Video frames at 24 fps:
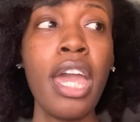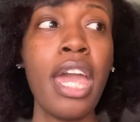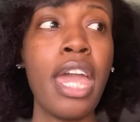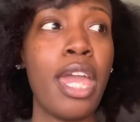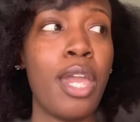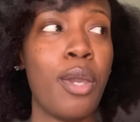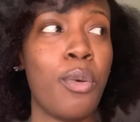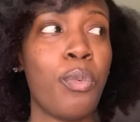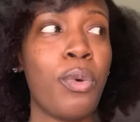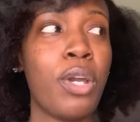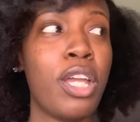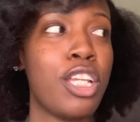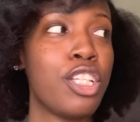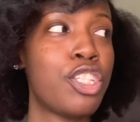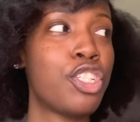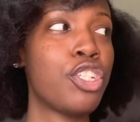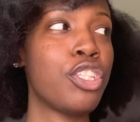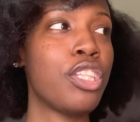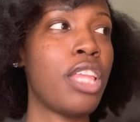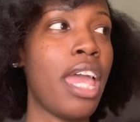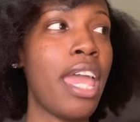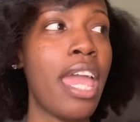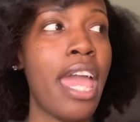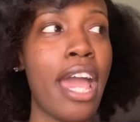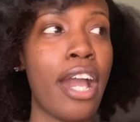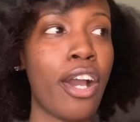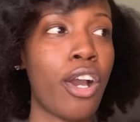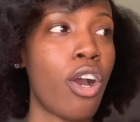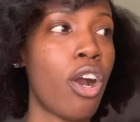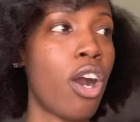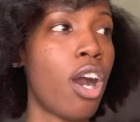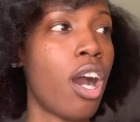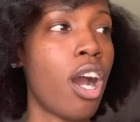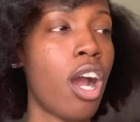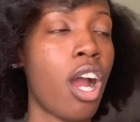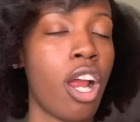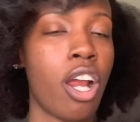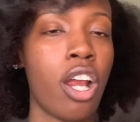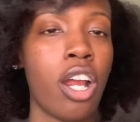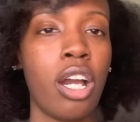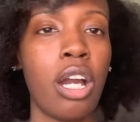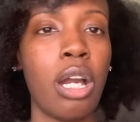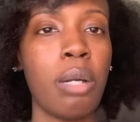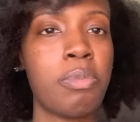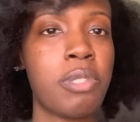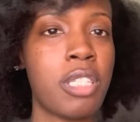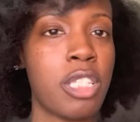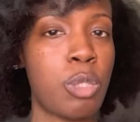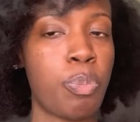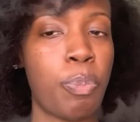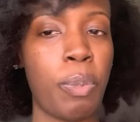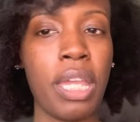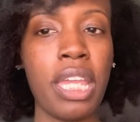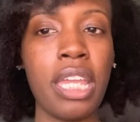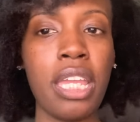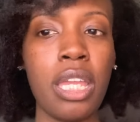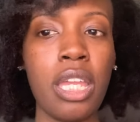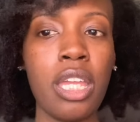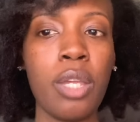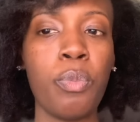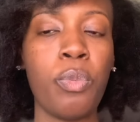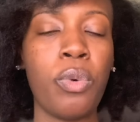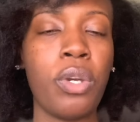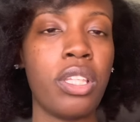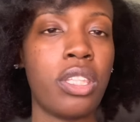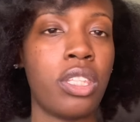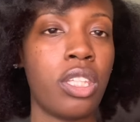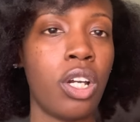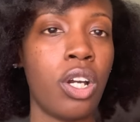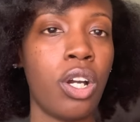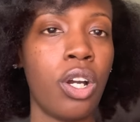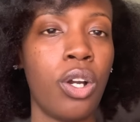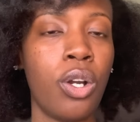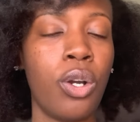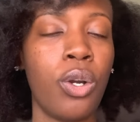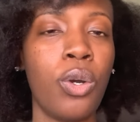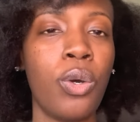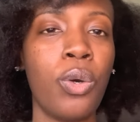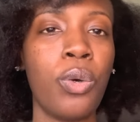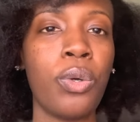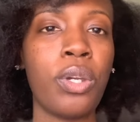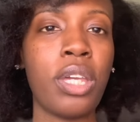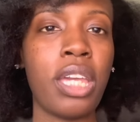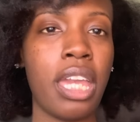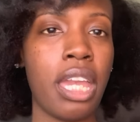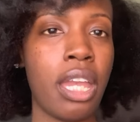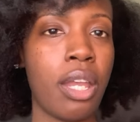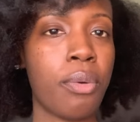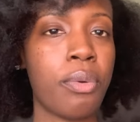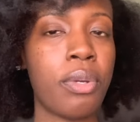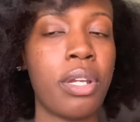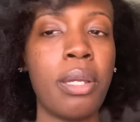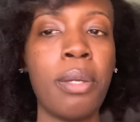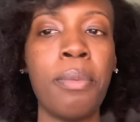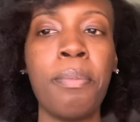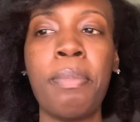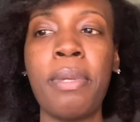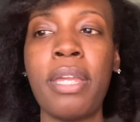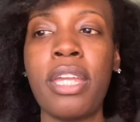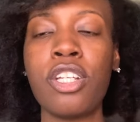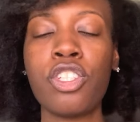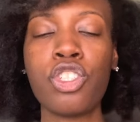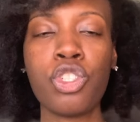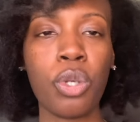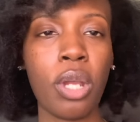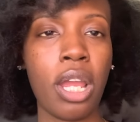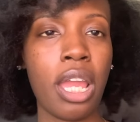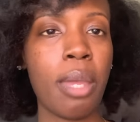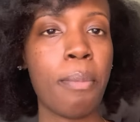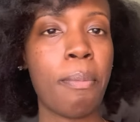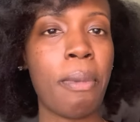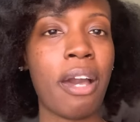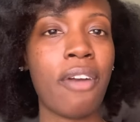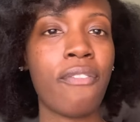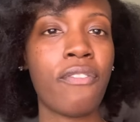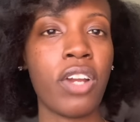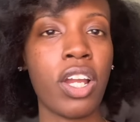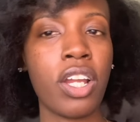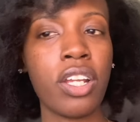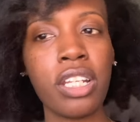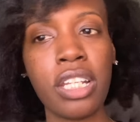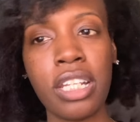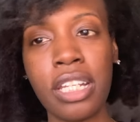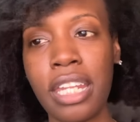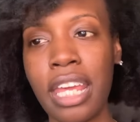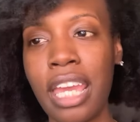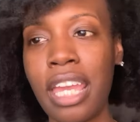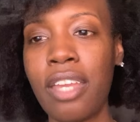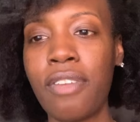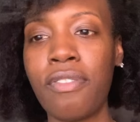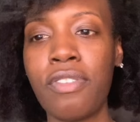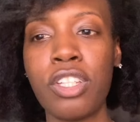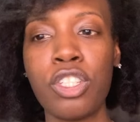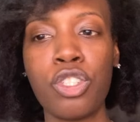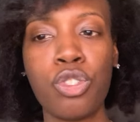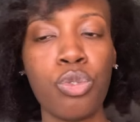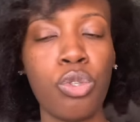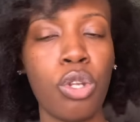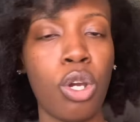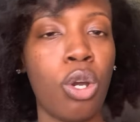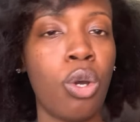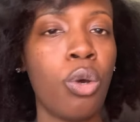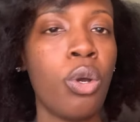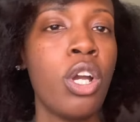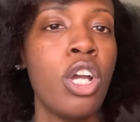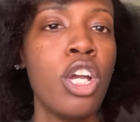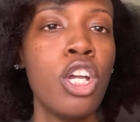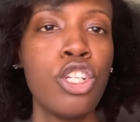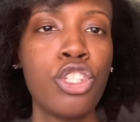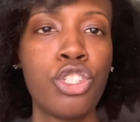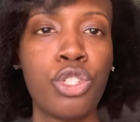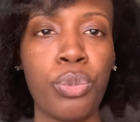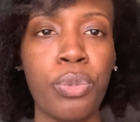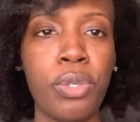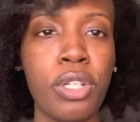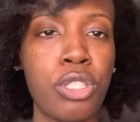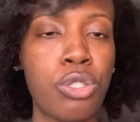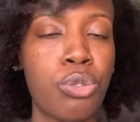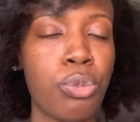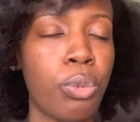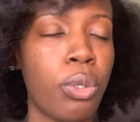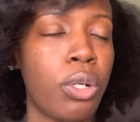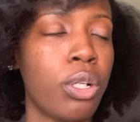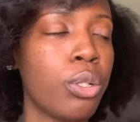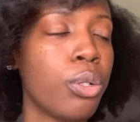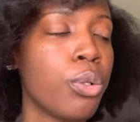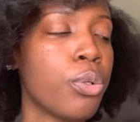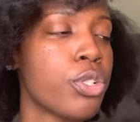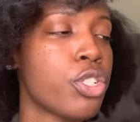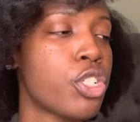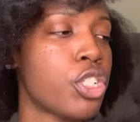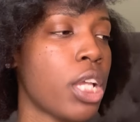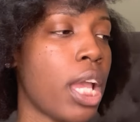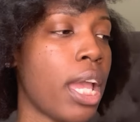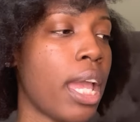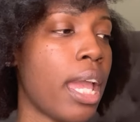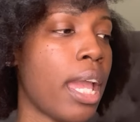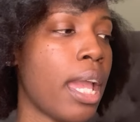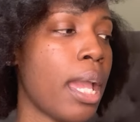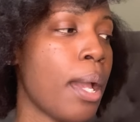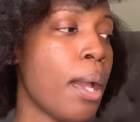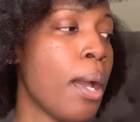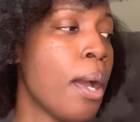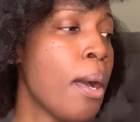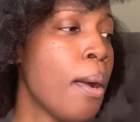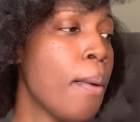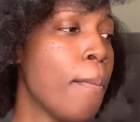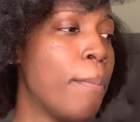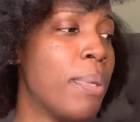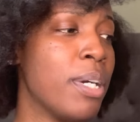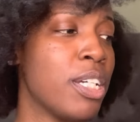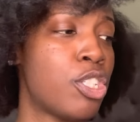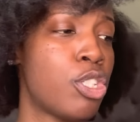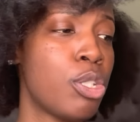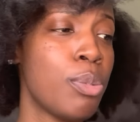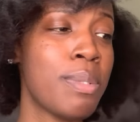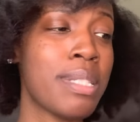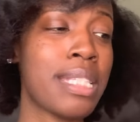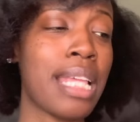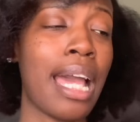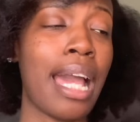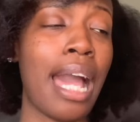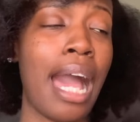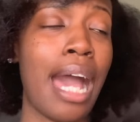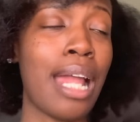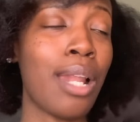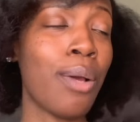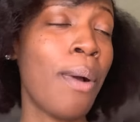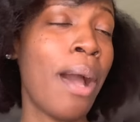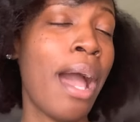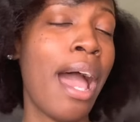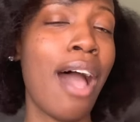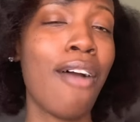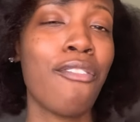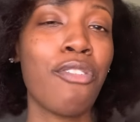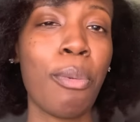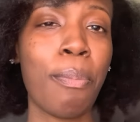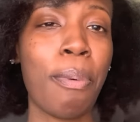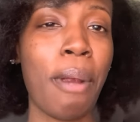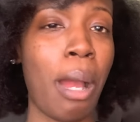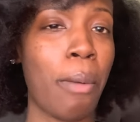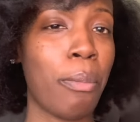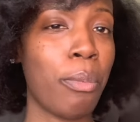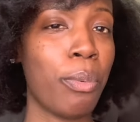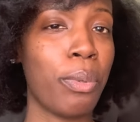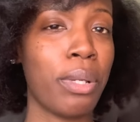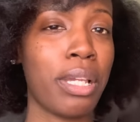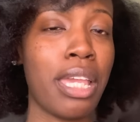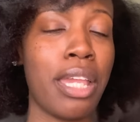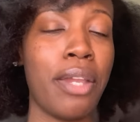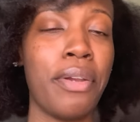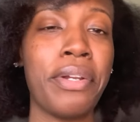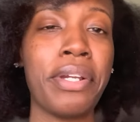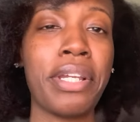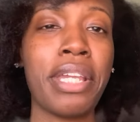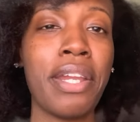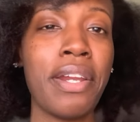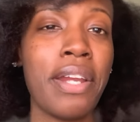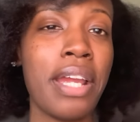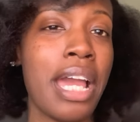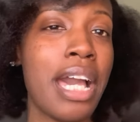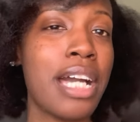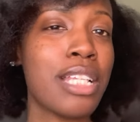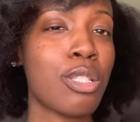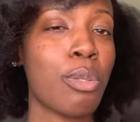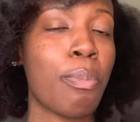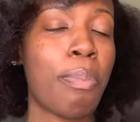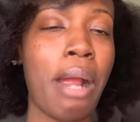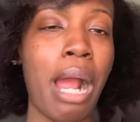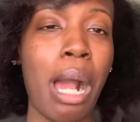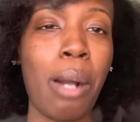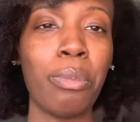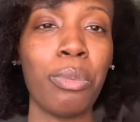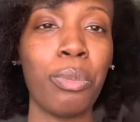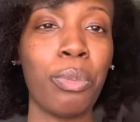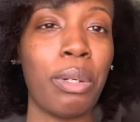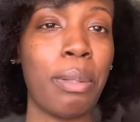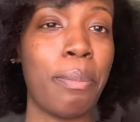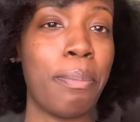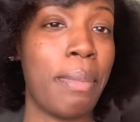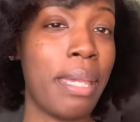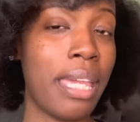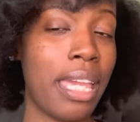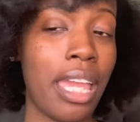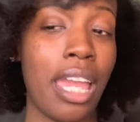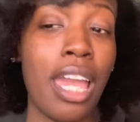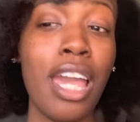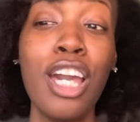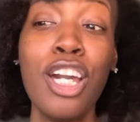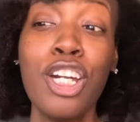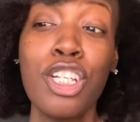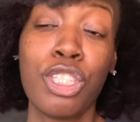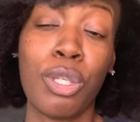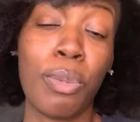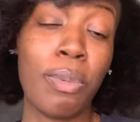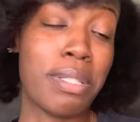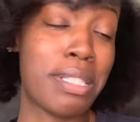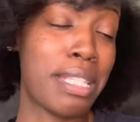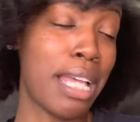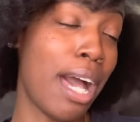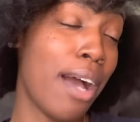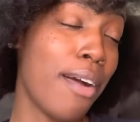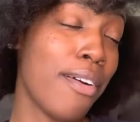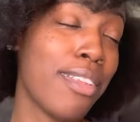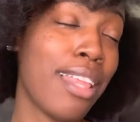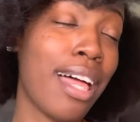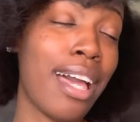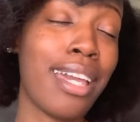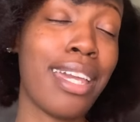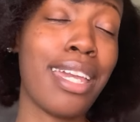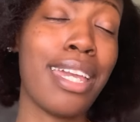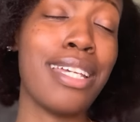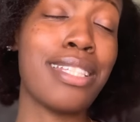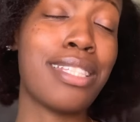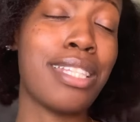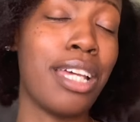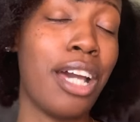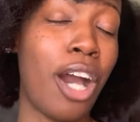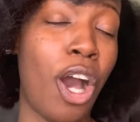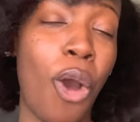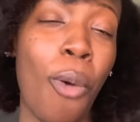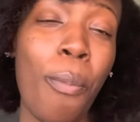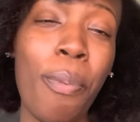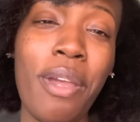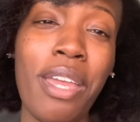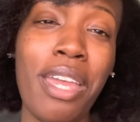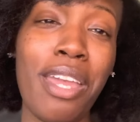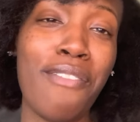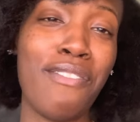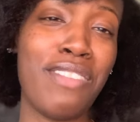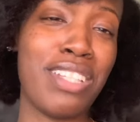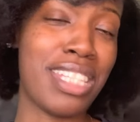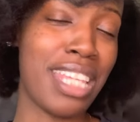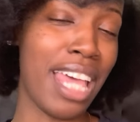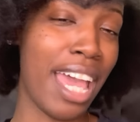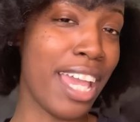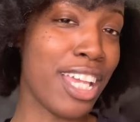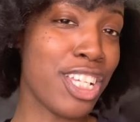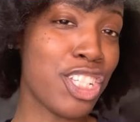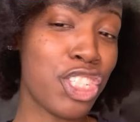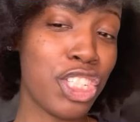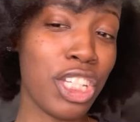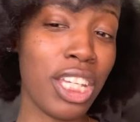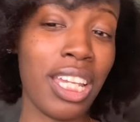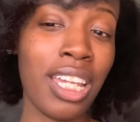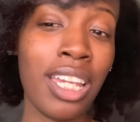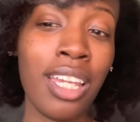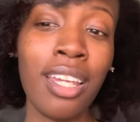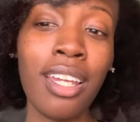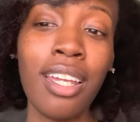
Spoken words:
In which they had caught her up to speed with the whole Karen being trained by Vernon Davis. You know, Sharice threw a little shade. But she was like, I don't have a problem with Karen. Karen has a problem with me. So it sounds like it's an open invitation.